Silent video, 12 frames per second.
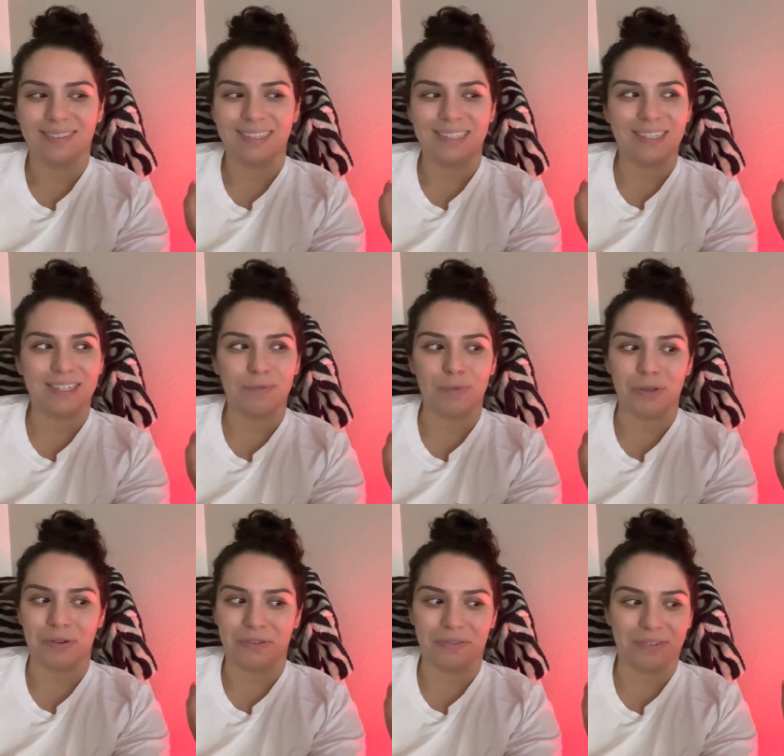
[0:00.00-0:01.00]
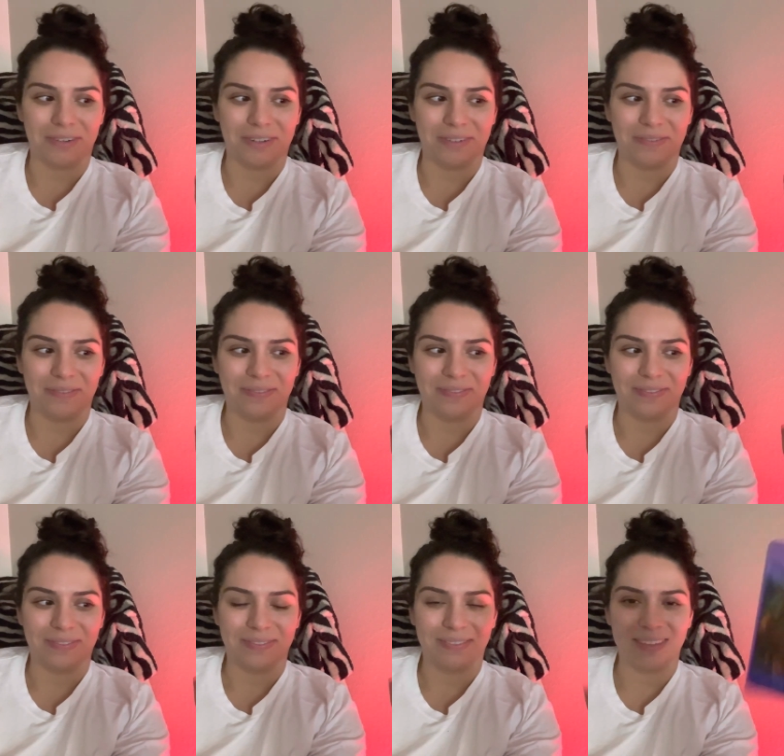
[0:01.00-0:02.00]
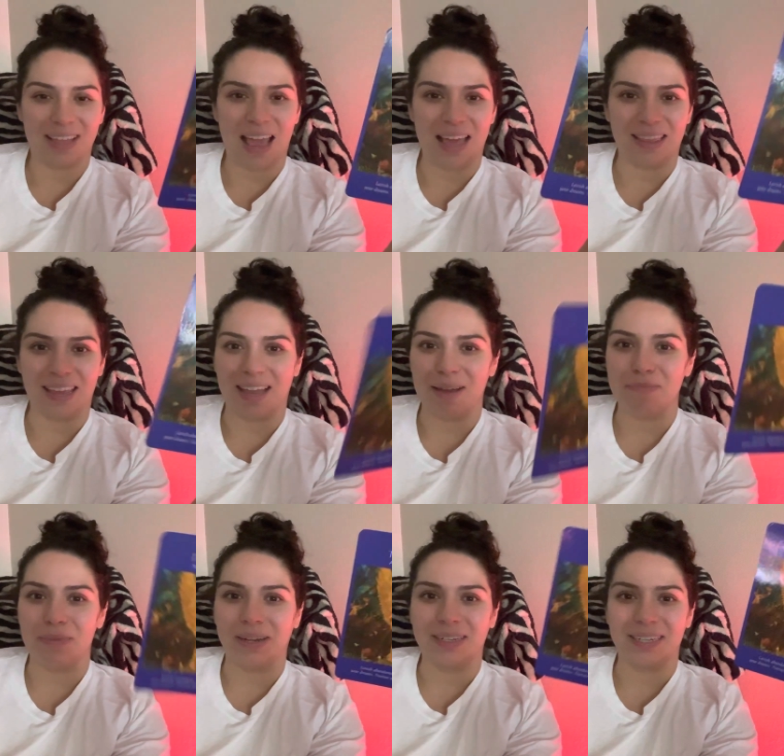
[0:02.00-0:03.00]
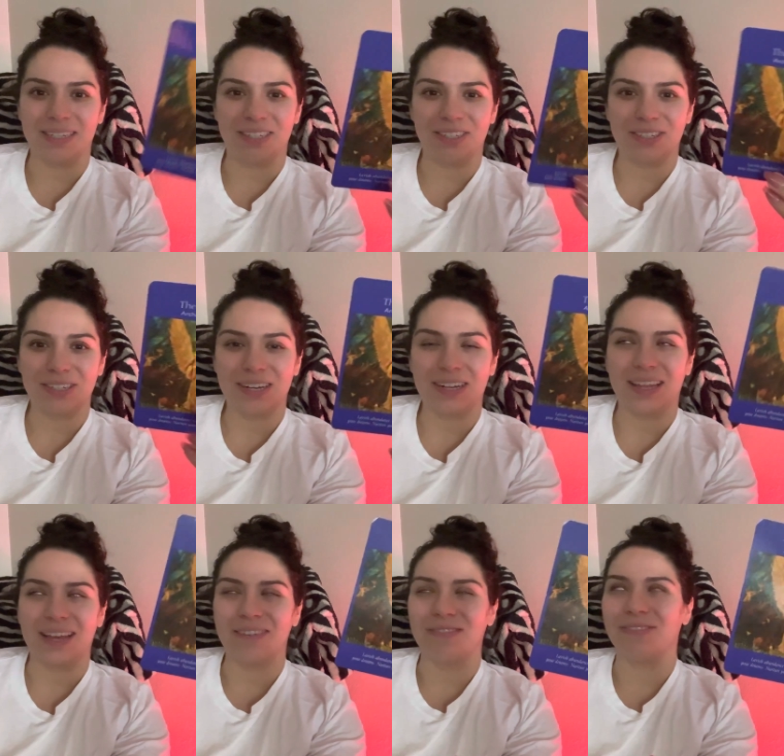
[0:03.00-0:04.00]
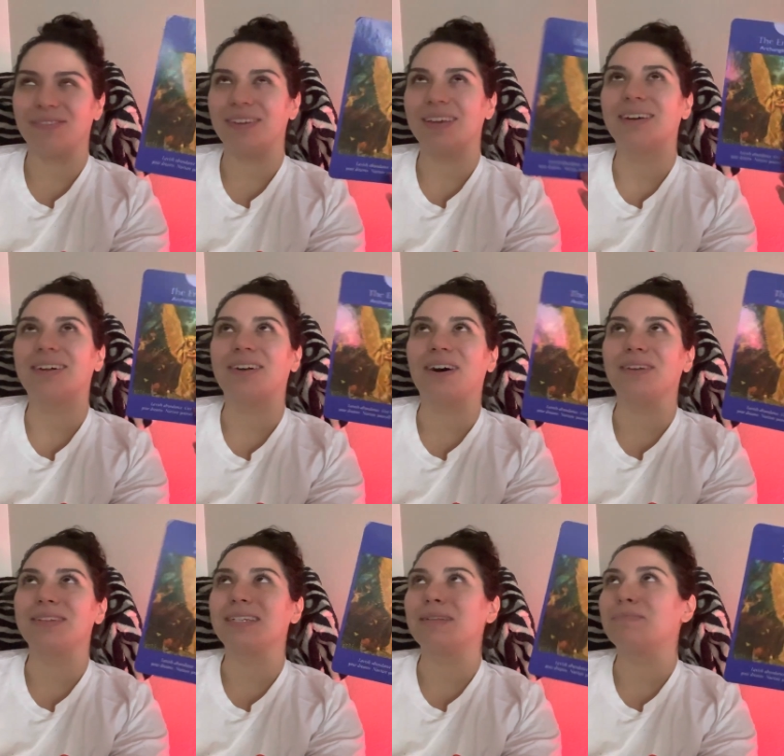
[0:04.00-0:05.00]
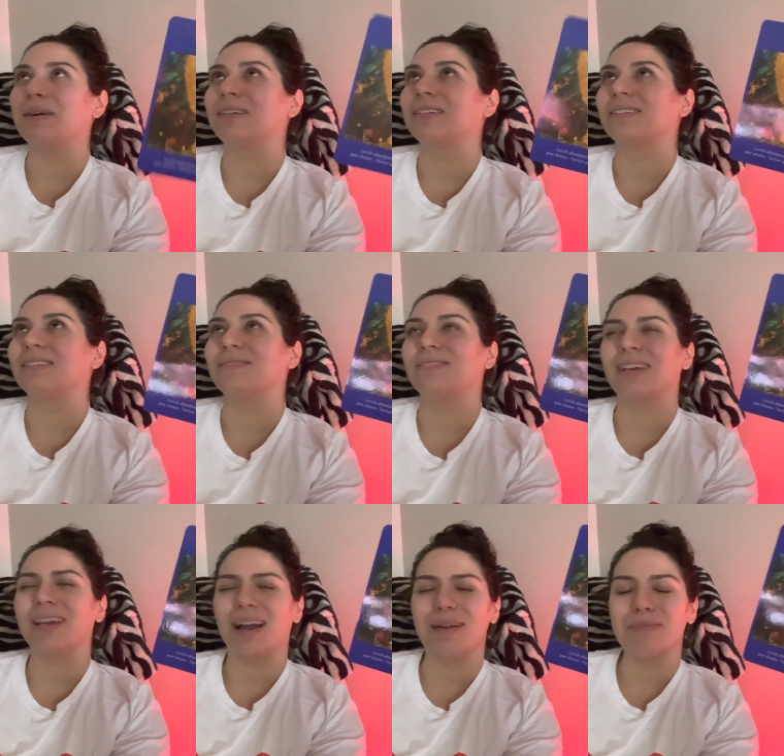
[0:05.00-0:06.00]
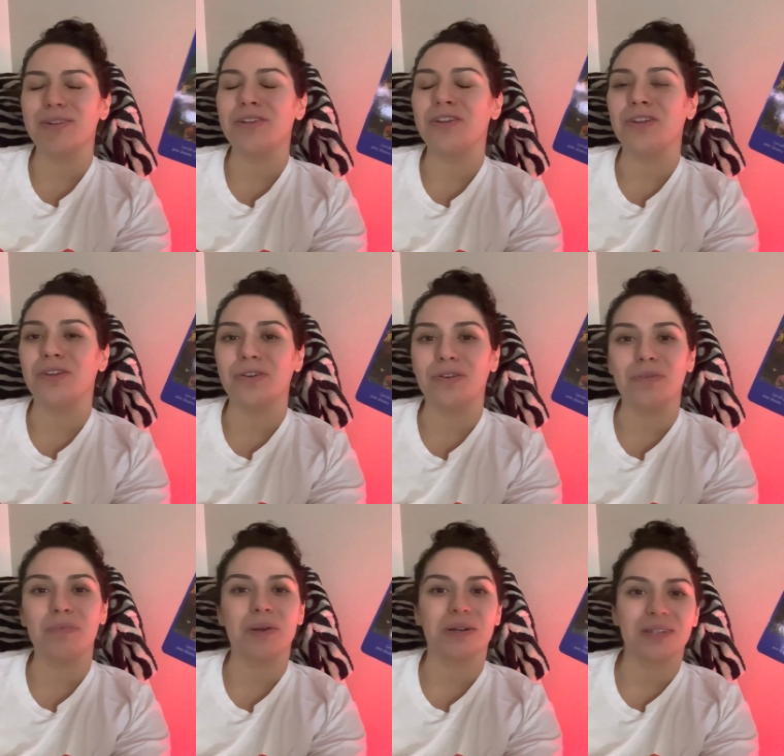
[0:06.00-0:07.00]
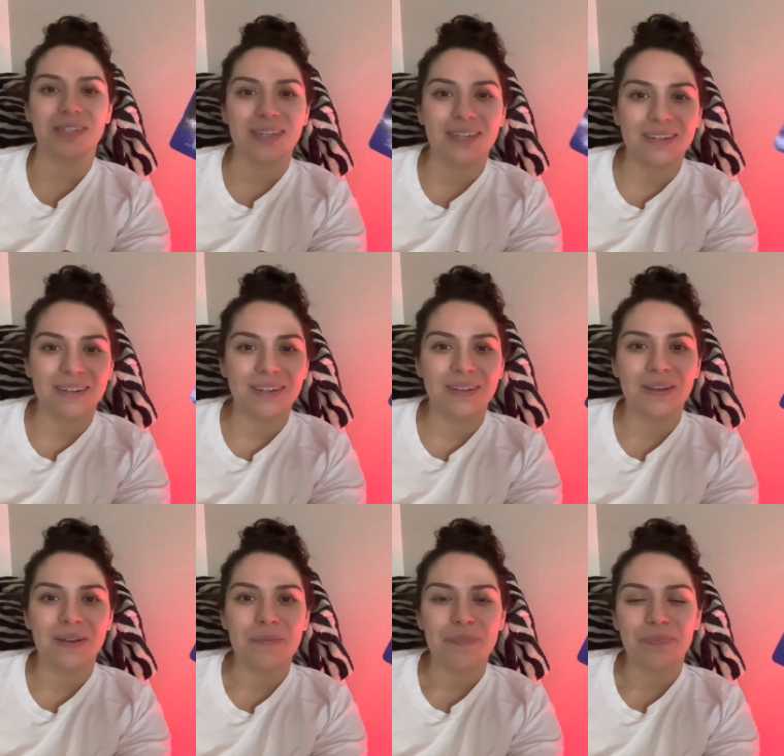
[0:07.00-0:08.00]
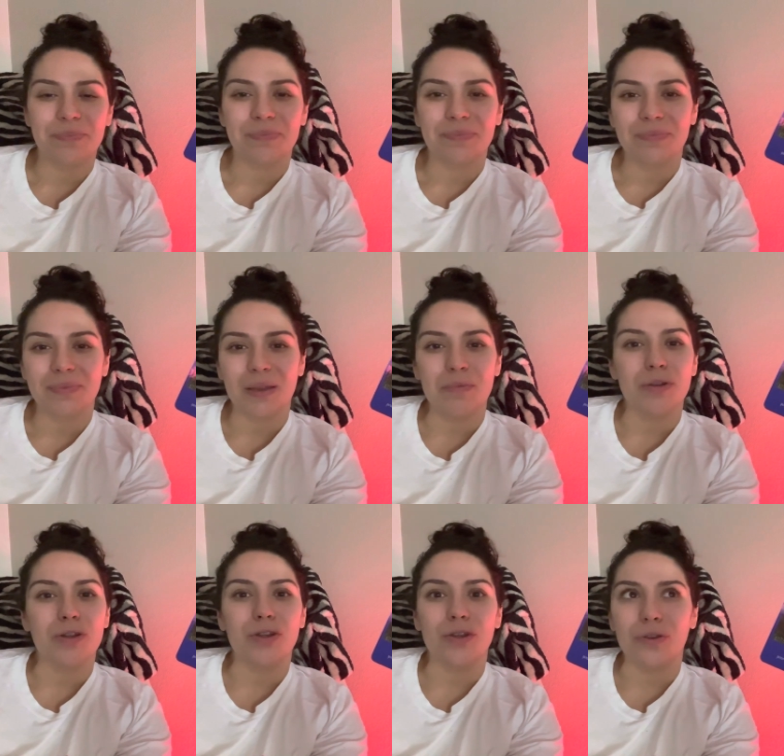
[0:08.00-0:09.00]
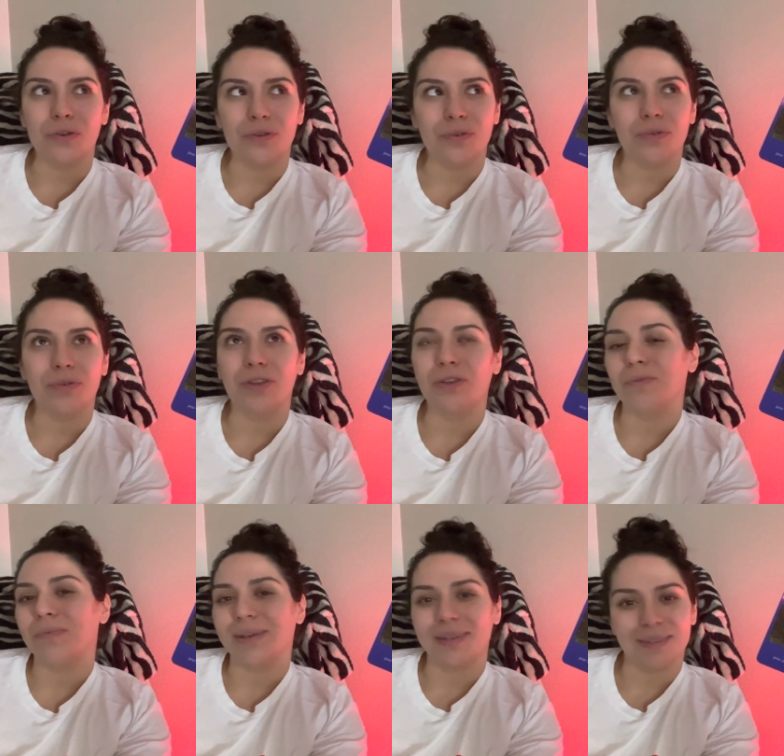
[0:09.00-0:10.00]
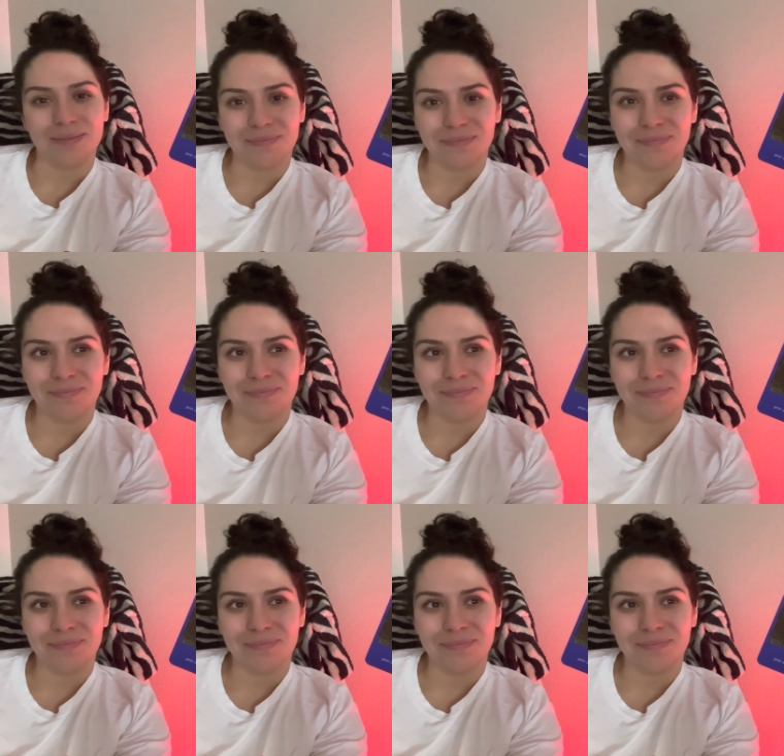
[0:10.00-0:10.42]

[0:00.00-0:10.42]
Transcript: This is beautiful. And like abundance, you're just going to like feel all this abundance of like, I'm a new person, I'm a new human.